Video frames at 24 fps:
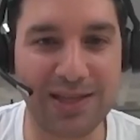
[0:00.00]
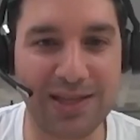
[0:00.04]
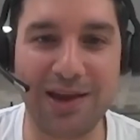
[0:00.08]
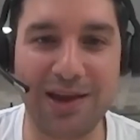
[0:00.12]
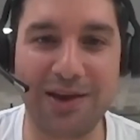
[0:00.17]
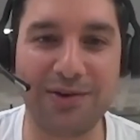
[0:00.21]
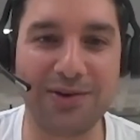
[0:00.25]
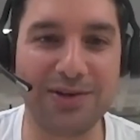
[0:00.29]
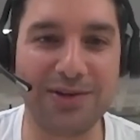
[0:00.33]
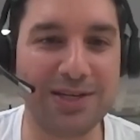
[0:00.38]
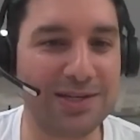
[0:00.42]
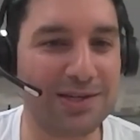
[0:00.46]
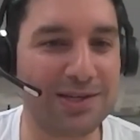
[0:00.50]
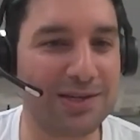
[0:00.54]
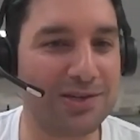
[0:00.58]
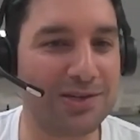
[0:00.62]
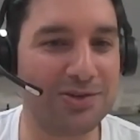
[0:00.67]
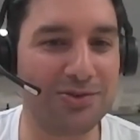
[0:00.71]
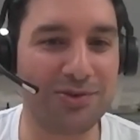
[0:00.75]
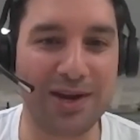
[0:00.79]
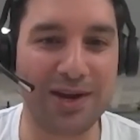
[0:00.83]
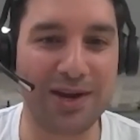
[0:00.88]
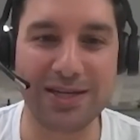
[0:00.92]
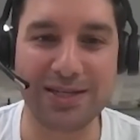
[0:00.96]
the heritage
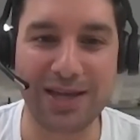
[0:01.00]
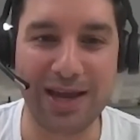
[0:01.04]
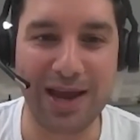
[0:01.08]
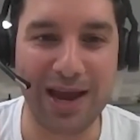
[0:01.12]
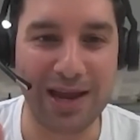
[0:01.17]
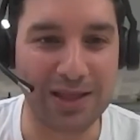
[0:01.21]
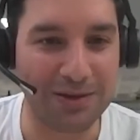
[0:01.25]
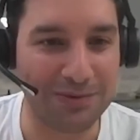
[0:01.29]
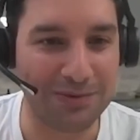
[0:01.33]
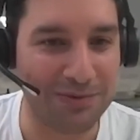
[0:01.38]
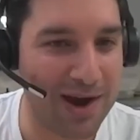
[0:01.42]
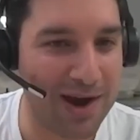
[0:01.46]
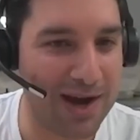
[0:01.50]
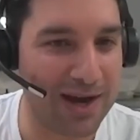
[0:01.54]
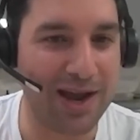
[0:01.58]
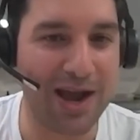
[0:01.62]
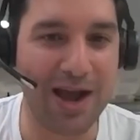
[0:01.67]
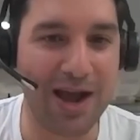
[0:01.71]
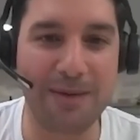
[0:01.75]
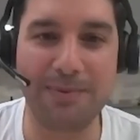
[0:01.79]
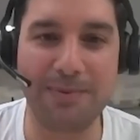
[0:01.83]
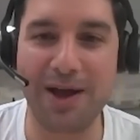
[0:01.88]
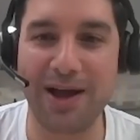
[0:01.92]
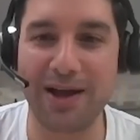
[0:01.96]
constraints. They had the right
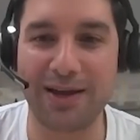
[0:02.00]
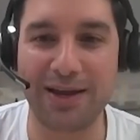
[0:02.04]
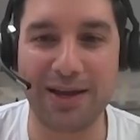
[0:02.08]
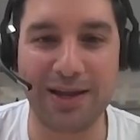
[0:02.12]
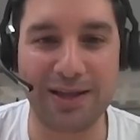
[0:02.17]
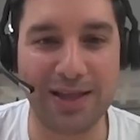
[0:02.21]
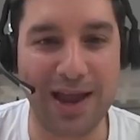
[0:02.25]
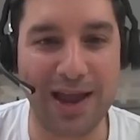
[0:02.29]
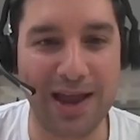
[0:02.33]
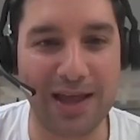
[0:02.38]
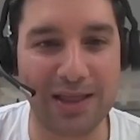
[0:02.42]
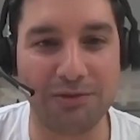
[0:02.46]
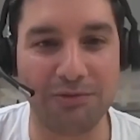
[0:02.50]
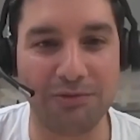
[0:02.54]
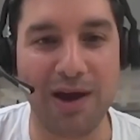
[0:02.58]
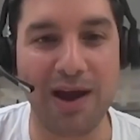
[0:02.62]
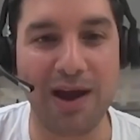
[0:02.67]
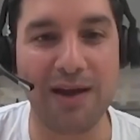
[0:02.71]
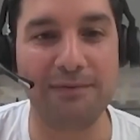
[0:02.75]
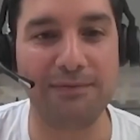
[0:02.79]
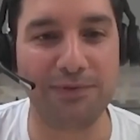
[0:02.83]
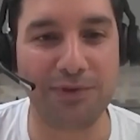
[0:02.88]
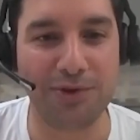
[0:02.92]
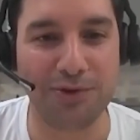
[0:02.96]
car parking. They had the
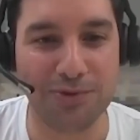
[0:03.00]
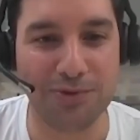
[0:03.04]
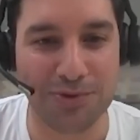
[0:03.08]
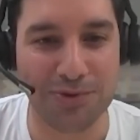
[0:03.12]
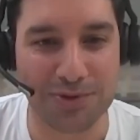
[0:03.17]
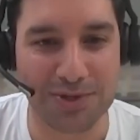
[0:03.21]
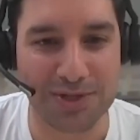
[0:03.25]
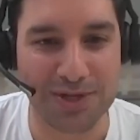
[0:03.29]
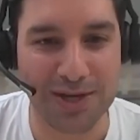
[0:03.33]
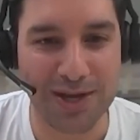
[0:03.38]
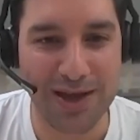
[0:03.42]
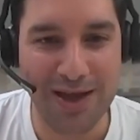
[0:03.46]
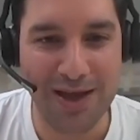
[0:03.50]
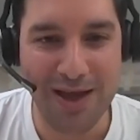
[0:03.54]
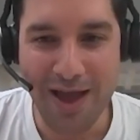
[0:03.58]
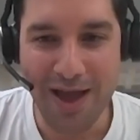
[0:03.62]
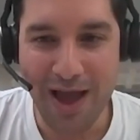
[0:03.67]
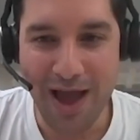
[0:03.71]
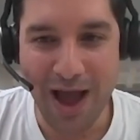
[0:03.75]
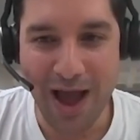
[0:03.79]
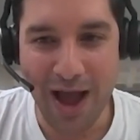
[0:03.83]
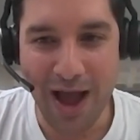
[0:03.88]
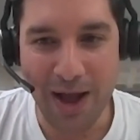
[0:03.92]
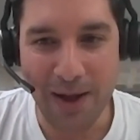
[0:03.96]
right views.
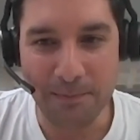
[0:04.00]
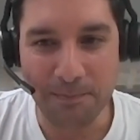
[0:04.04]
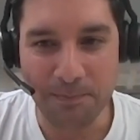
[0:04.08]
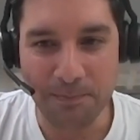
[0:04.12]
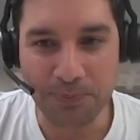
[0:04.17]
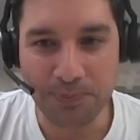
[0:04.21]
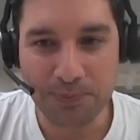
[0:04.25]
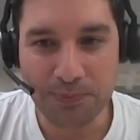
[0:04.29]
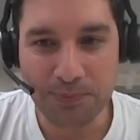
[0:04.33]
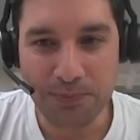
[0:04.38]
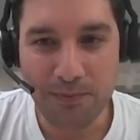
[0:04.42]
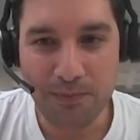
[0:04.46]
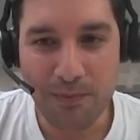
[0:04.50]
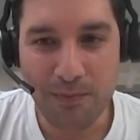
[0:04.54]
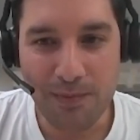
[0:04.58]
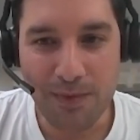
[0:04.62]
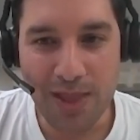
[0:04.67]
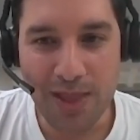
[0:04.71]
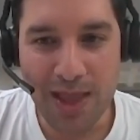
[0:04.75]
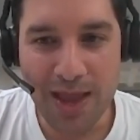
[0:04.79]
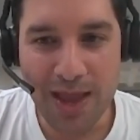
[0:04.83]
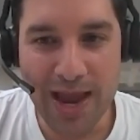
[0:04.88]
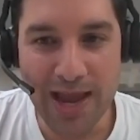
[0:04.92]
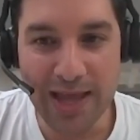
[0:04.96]
And
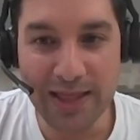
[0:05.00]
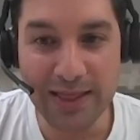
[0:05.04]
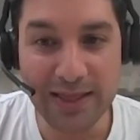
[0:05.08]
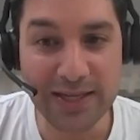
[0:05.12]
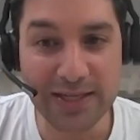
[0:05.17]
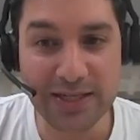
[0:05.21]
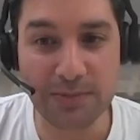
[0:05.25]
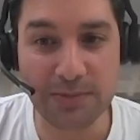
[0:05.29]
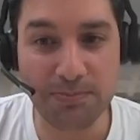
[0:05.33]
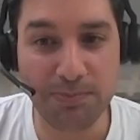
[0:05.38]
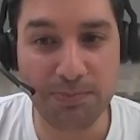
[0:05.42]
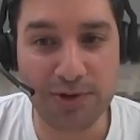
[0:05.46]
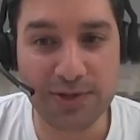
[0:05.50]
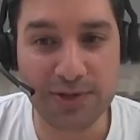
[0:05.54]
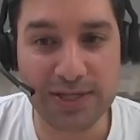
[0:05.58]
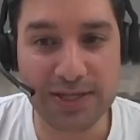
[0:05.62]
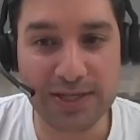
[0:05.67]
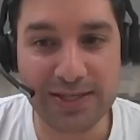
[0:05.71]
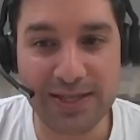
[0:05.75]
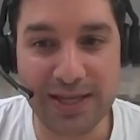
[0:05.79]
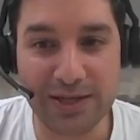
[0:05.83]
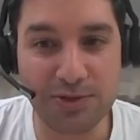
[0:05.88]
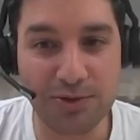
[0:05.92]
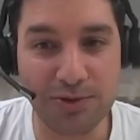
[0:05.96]
this is a
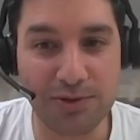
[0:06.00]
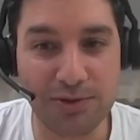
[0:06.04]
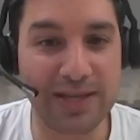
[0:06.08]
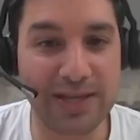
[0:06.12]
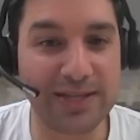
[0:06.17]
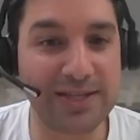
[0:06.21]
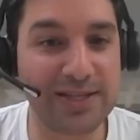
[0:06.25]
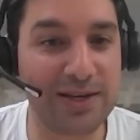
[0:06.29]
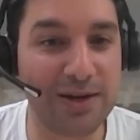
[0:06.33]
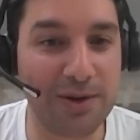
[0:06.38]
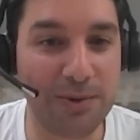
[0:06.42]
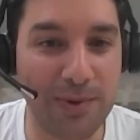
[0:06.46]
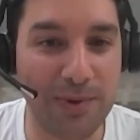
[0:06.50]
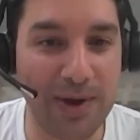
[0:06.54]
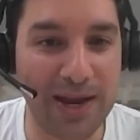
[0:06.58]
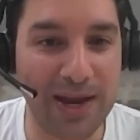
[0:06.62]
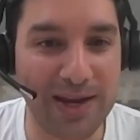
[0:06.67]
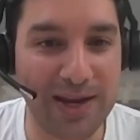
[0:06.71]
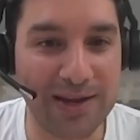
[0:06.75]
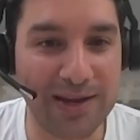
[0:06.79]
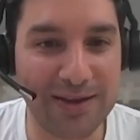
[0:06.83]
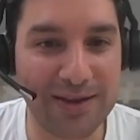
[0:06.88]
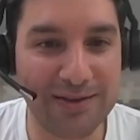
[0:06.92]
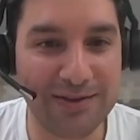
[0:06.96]
process that took less than a
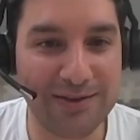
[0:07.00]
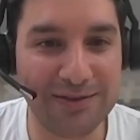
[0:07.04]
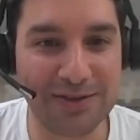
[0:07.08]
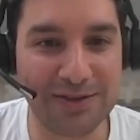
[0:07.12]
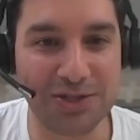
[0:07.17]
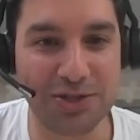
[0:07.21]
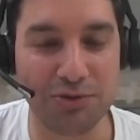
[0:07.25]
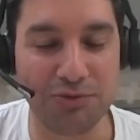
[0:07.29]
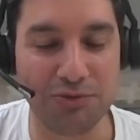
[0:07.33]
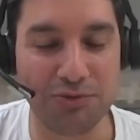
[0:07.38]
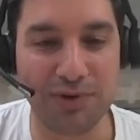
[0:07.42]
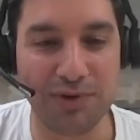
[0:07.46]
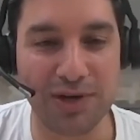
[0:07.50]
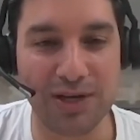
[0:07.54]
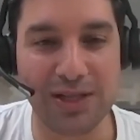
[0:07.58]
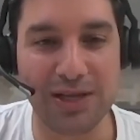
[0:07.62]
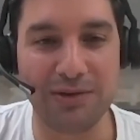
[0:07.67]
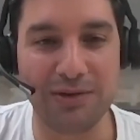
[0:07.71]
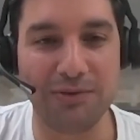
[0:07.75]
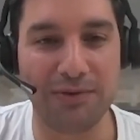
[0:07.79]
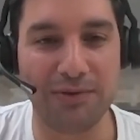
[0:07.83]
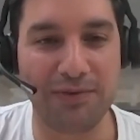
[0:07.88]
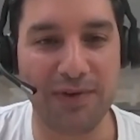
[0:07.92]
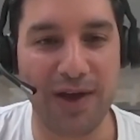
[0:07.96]
week to really
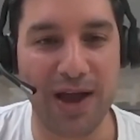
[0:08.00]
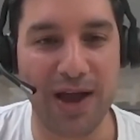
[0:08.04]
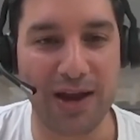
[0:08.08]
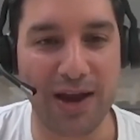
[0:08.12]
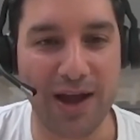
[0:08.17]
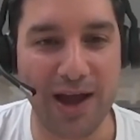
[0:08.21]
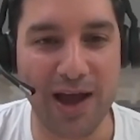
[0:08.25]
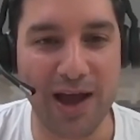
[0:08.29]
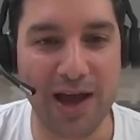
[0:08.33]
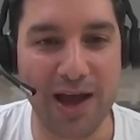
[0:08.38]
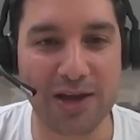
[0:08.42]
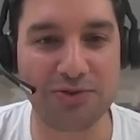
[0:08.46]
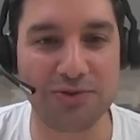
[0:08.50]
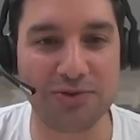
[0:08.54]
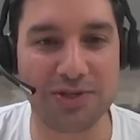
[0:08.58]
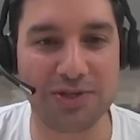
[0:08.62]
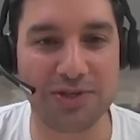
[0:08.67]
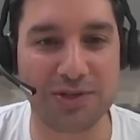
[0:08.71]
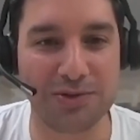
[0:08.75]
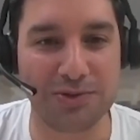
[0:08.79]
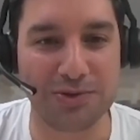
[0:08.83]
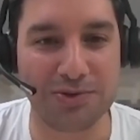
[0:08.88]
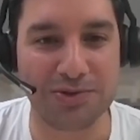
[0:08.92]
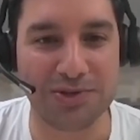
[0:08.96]
refine 100
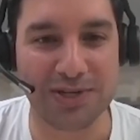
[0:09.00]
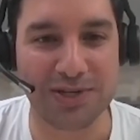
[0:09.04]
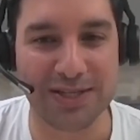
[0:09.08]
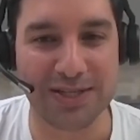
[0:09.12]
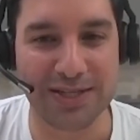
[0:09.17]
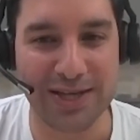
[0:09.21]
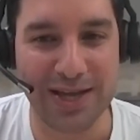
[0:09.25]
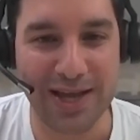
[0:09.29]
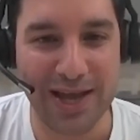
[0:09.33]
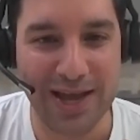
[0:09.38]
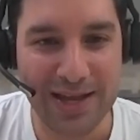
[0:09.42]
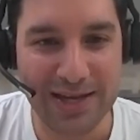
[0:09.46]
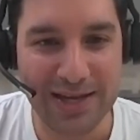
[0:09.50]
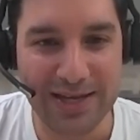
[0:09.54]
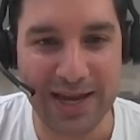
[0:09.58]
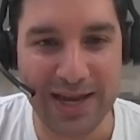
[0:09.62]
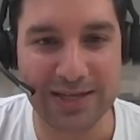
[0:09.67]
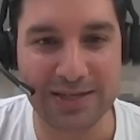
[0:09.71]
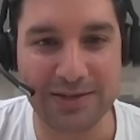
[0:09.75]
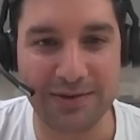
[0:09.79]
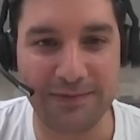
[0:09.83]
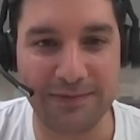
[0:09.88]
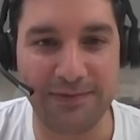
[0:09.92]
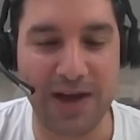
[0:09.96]
solutions
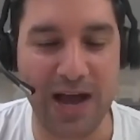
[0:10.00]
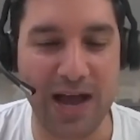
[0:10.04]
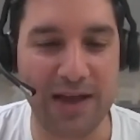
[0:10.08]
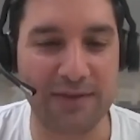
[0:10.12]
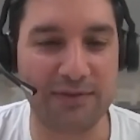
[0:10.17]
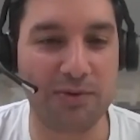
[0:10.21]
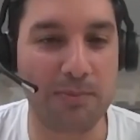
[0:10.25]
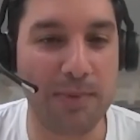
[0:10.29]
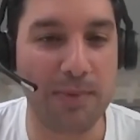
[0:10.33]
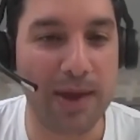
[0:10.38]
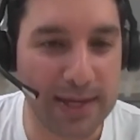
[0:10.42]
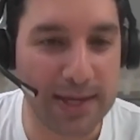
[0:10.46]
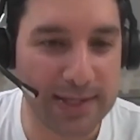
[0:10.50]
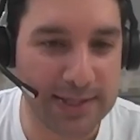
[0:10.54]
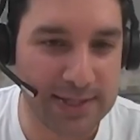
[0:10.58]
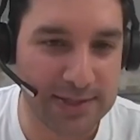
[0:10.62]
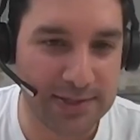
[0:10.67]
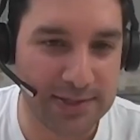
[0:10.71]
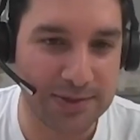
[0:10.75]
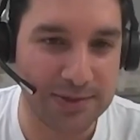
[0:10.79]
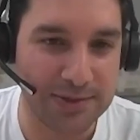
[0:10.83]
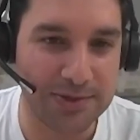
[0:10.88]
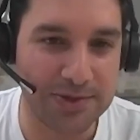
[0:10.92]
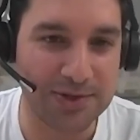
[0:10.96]
down to 5 amazing
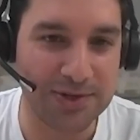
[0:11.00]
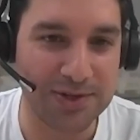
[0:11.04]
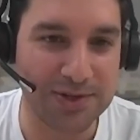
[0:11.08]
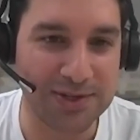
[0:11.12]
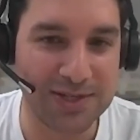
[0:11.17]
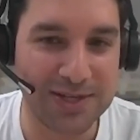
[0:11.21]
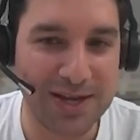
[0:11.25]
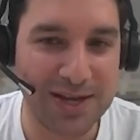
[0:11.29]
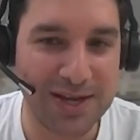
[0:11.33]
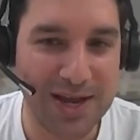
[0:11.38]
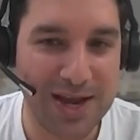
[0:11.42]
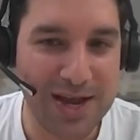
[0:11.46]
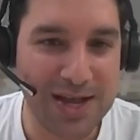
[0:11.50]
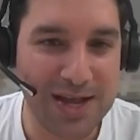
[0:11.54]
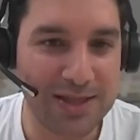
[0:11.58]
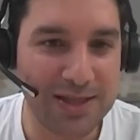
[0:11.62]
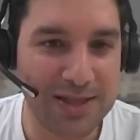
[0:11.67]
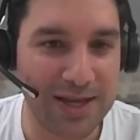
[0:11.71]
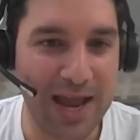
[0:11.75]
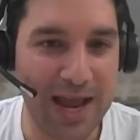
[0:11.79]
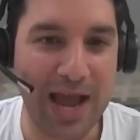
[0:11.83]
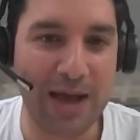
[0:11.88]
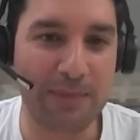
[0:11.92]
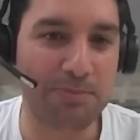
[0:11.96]
solutions
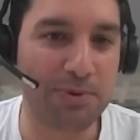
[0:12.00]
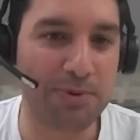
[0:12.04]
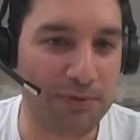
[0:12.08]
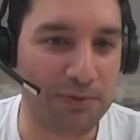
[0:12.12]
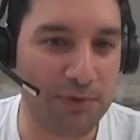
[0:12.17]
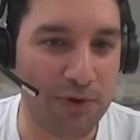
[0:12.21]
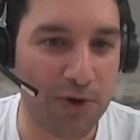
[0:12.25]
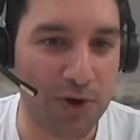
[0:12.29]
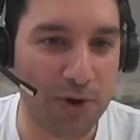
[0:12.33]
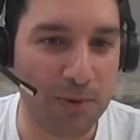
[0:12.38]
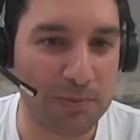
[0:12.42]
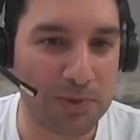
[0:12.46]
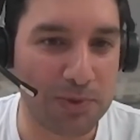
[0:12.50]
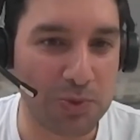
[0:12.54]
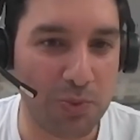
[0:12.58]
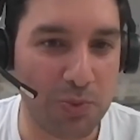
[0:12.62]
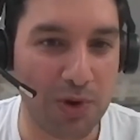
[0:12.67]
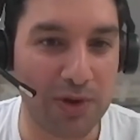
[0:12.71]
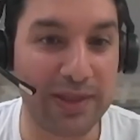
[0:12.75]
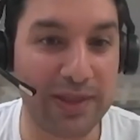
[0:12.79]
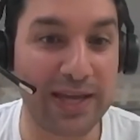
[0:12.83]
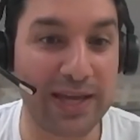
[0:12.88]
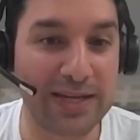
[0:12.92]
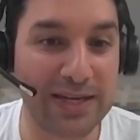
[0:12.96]
that outperforms
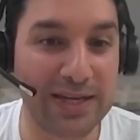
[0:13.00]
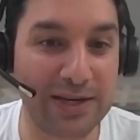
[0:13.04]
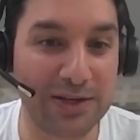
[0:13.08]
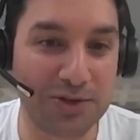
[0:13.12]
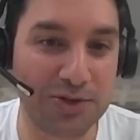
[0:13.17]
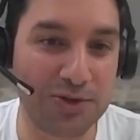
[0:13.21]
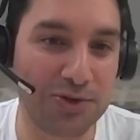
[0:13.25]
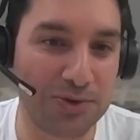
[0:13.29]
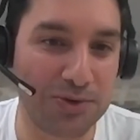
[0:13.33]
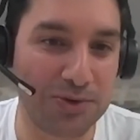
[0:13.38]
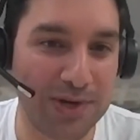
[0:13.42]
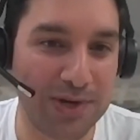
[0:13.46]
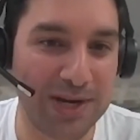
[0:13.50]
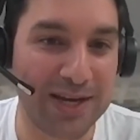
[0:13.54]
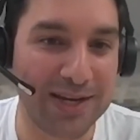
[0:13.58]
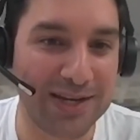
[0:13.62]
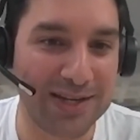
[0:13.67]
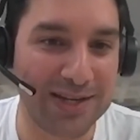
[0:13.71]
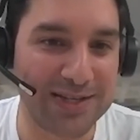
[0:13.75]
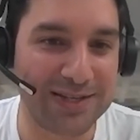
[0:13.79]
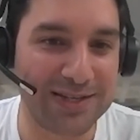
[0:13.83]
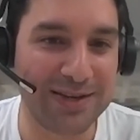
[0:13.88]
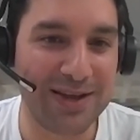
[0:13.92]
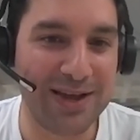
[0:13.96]
what they did in 2
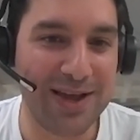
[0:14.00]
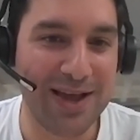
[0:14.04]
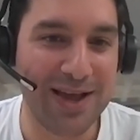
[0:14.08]
years.